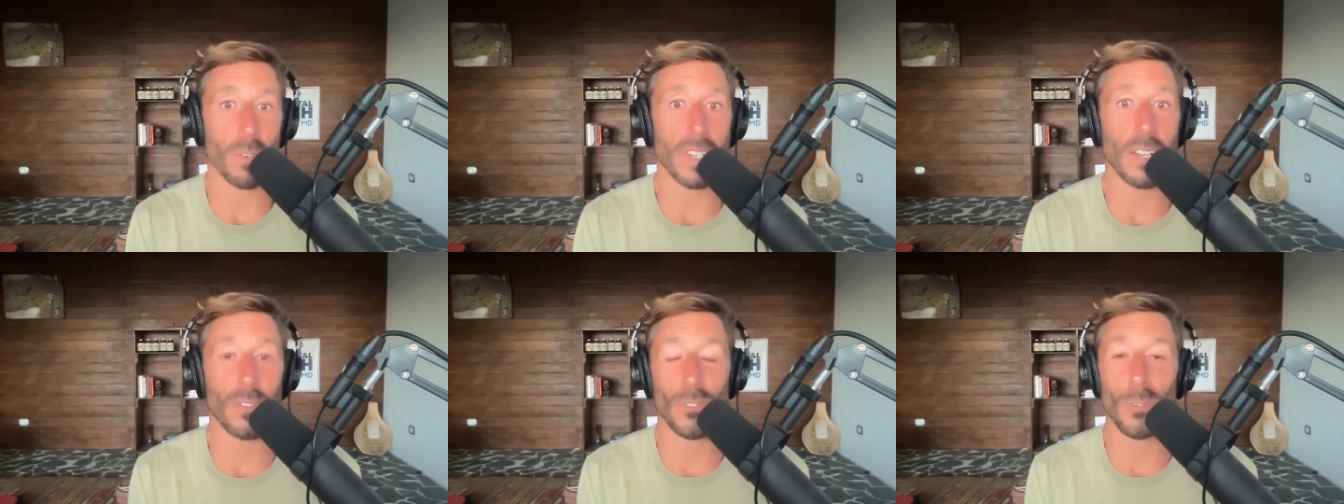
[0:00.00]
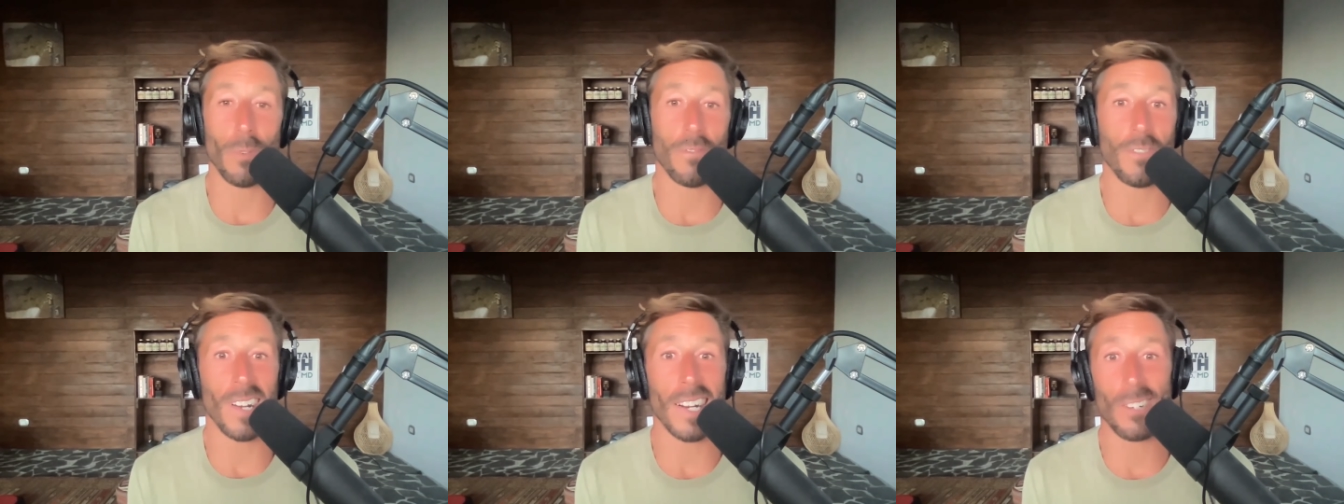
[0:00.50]
which sounds super
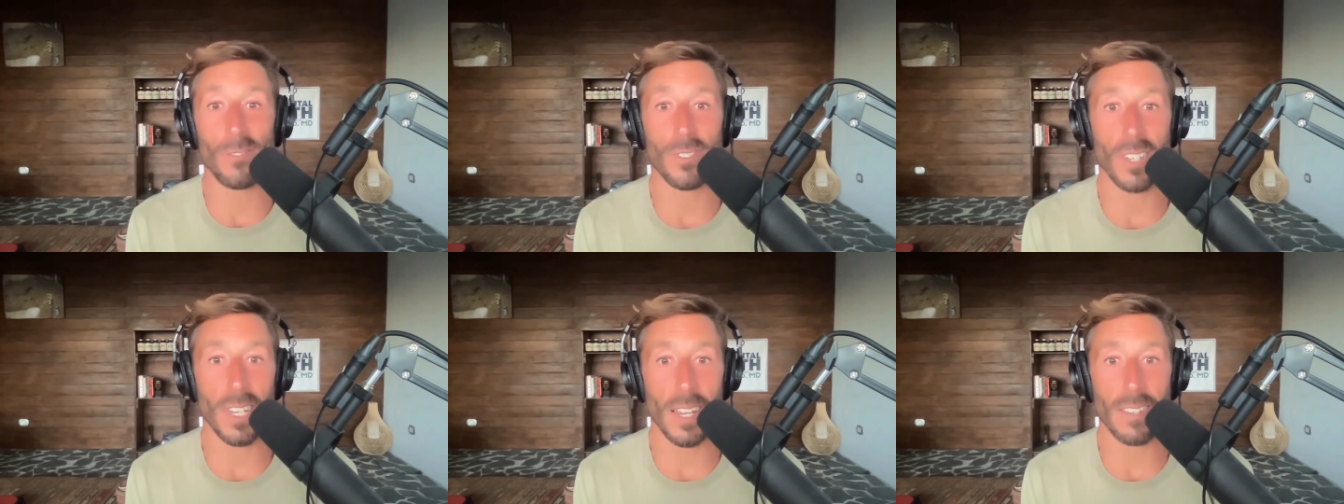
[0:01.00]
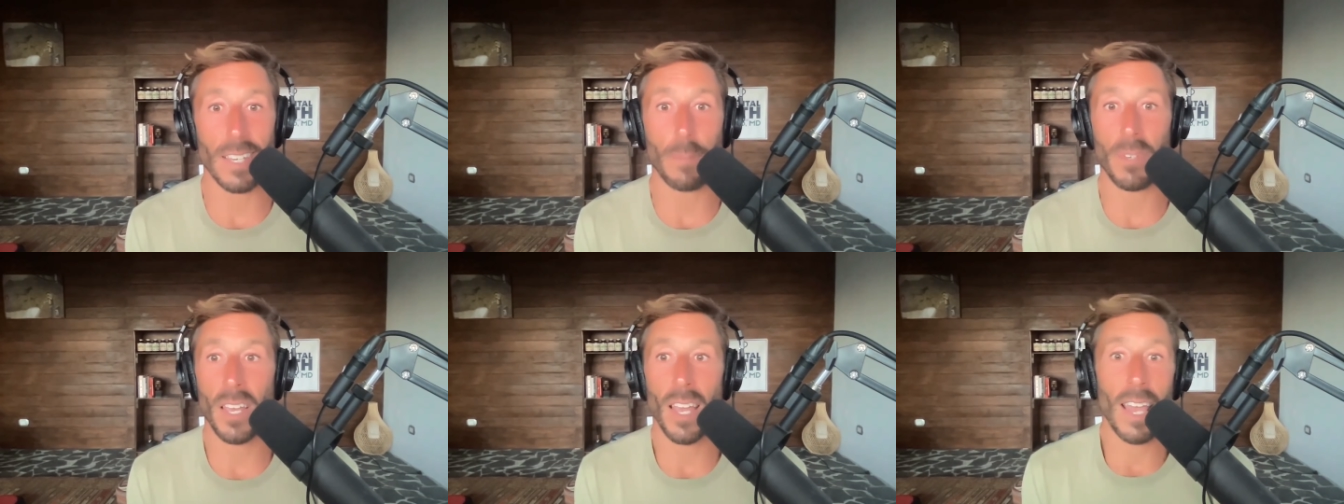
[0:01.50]
fun and interesting,
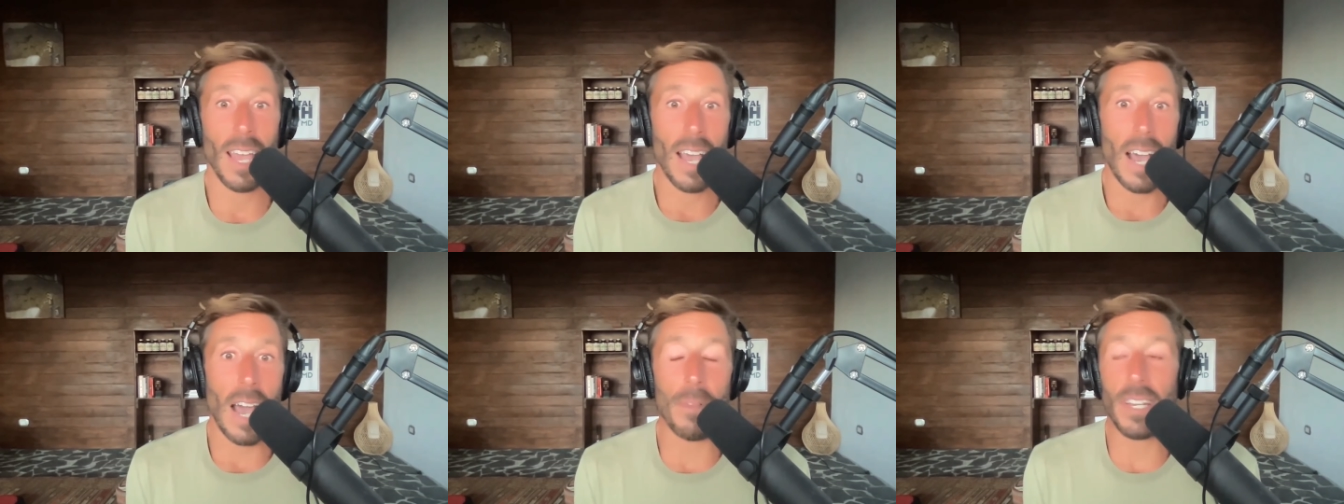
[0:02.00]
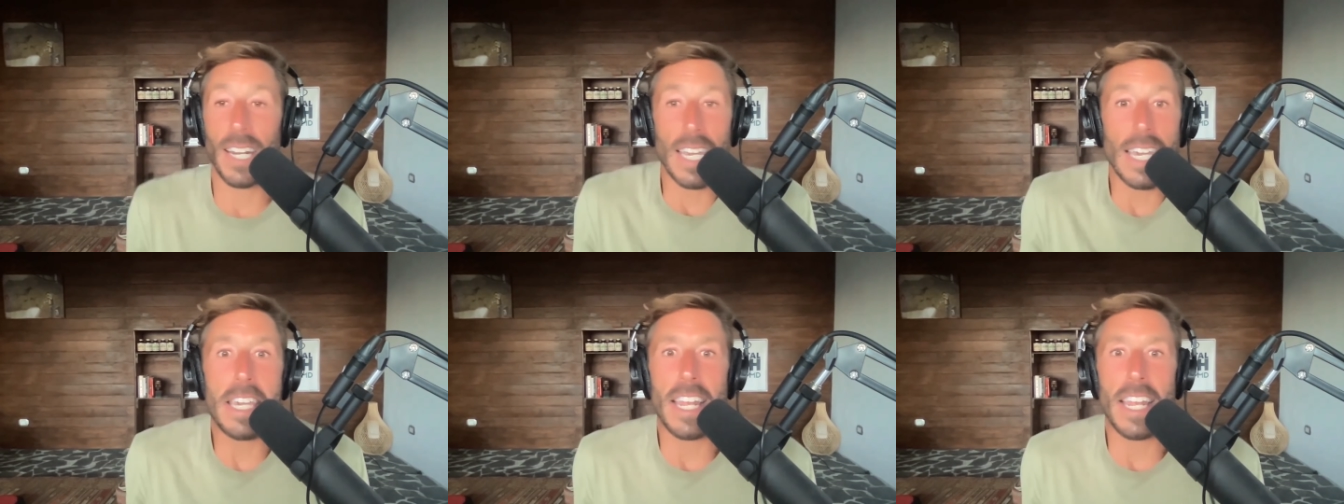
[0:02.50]
except I'm not going to eat